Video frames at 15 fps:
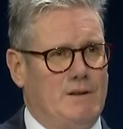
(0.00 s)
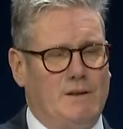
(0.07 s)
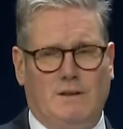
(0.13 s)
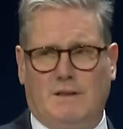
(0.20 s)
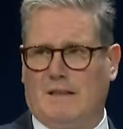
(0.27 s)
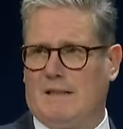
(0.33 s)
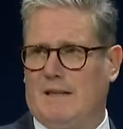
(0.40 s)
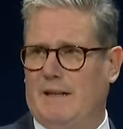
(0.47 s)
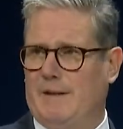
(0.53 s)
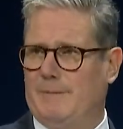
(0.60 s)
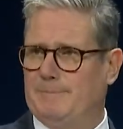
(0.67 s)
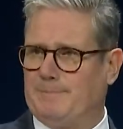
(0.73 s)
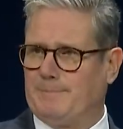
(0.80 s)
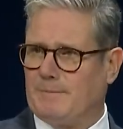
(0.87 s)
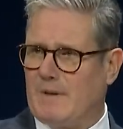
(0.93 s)
As I say,
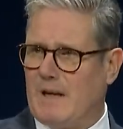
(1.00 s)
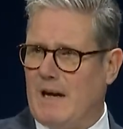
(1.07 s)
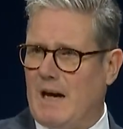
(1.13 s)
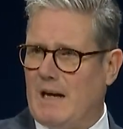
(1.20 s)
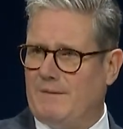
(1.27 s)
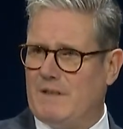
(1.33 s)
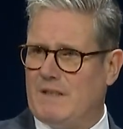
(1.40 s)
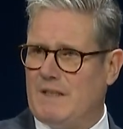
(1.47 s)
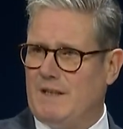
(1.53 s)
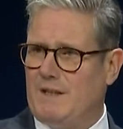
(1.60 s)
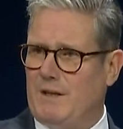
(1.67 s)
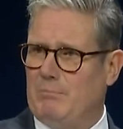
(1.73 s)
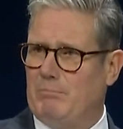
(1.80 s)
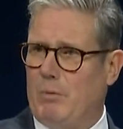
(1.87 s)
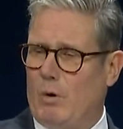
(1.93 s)
I've seen
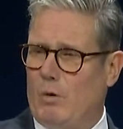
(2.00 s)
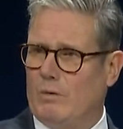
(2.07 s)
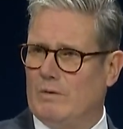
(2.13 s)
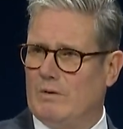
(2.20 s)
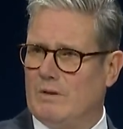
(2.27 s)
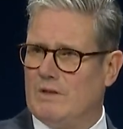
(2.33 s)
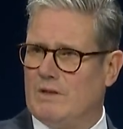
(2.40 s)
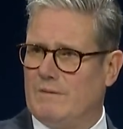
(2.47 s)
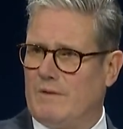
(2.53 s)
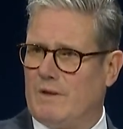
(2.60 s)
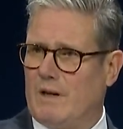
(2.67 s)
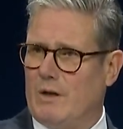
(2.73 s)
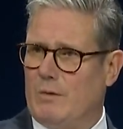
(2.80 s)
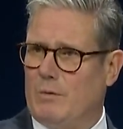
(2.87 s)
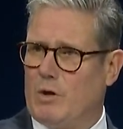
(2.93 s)
the importance of
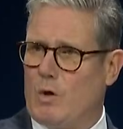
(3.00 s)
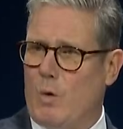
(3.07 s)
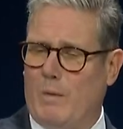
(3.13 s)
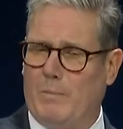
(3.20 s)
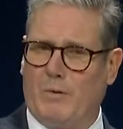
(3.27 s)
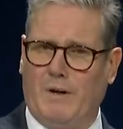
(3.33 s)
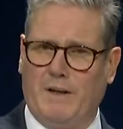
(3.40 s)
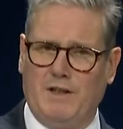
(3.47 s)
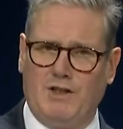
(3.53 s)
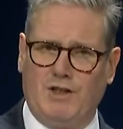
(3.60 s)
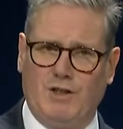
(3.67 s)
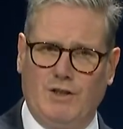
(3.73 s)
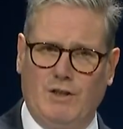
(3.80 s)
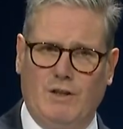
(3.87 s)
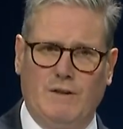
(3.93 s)
global
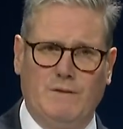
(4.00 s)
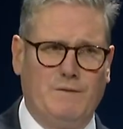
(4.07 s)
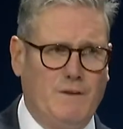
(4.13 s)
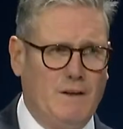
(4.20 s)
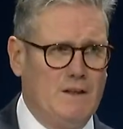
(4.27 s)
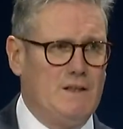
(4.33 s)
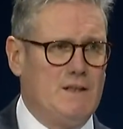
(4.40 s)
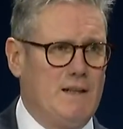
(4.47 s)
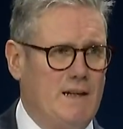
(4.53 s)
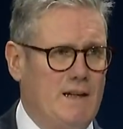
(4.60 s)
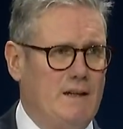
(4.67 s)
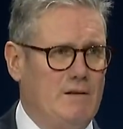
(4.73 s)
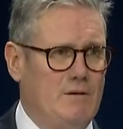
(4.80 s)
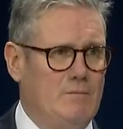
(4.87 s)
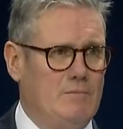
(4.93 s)
cooperation
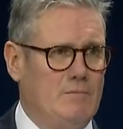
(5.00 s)
firsthand.